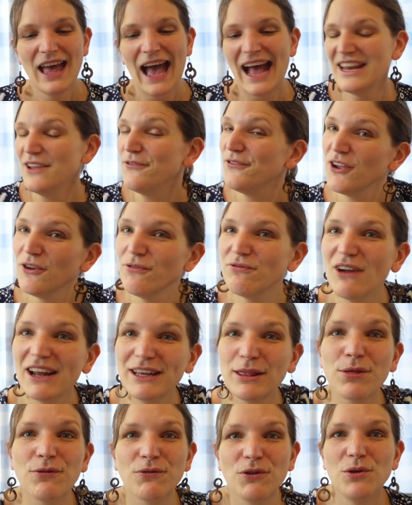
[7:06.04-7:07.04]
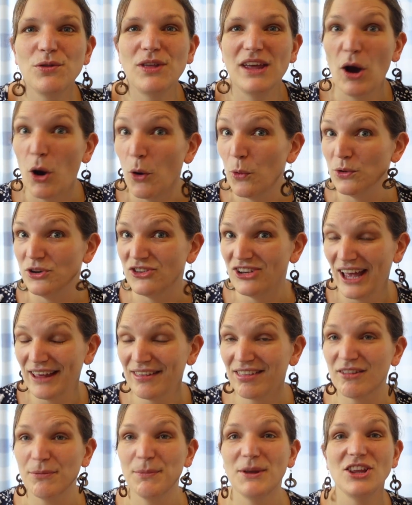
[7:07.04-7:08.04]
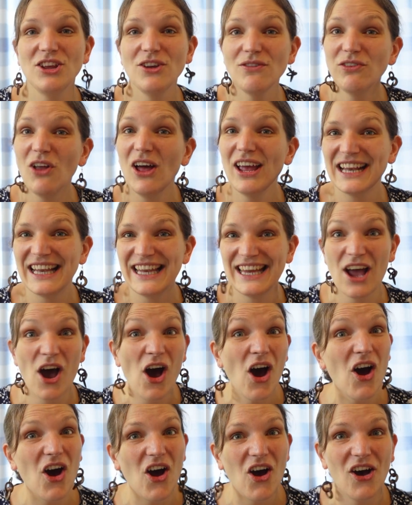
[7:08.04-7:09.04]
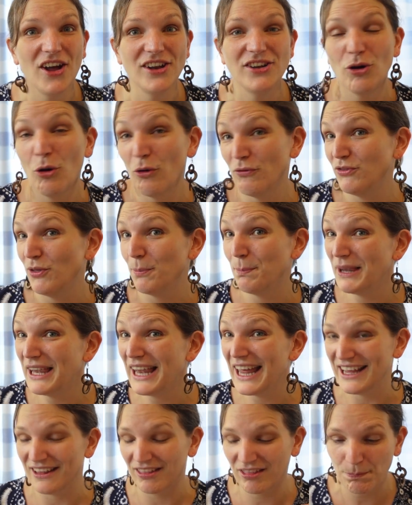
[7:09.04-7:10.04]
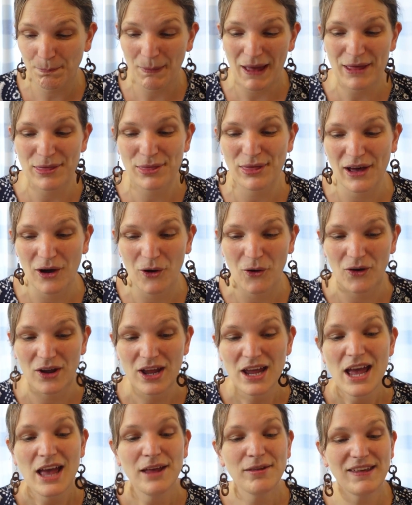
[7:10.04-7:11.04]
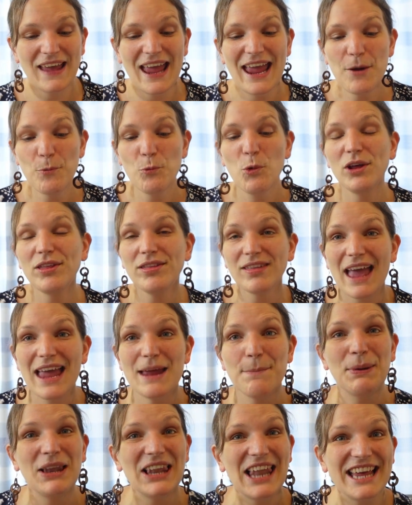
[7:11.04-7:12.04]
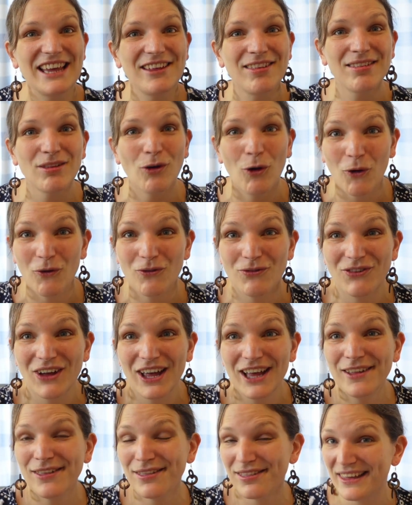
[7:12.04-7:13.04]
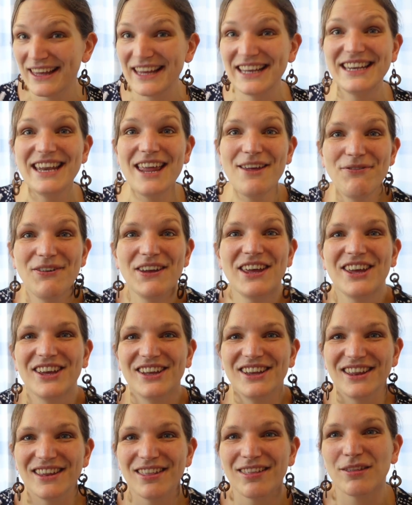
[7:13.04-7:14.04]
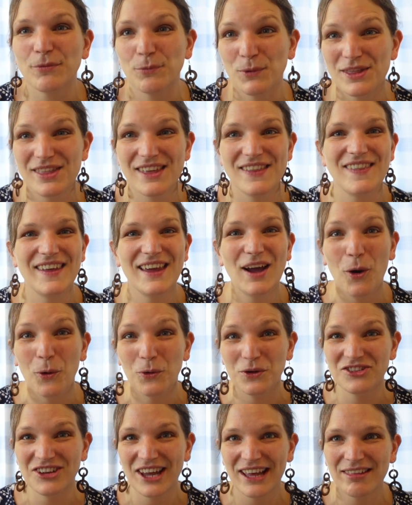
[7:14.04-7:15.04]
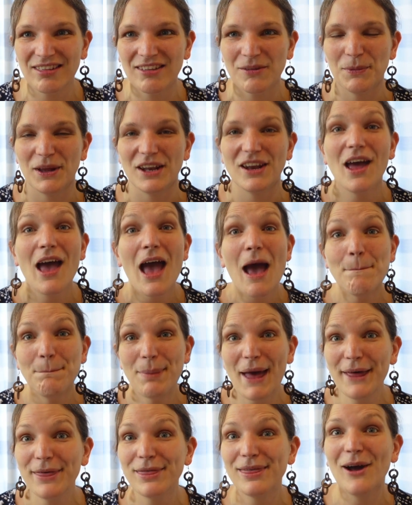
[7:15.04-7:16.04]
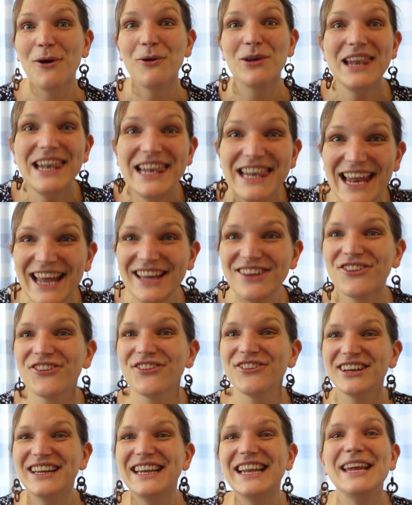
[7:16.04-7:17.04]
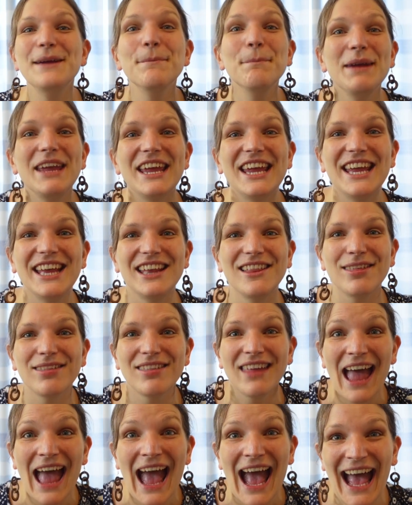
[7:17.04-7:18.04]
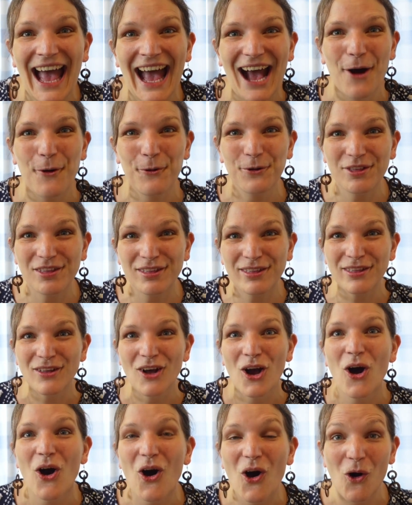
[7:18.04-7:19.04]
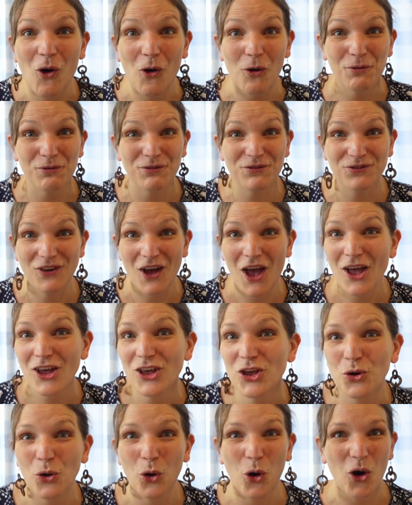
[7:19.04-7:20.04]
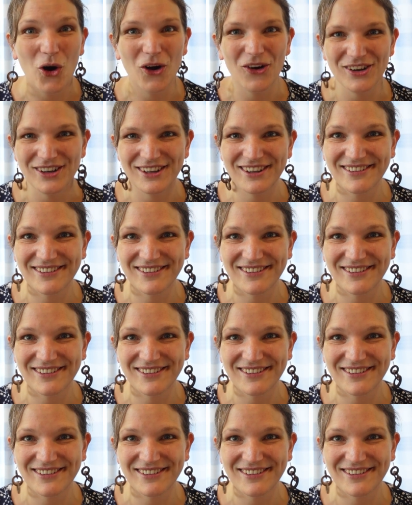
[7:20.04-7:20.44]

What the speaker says: And if you've read through the Old Testament, you've likely heard of the place Bethel. See, it was a place of significance within the Old Testament. Bethel literally means house of God.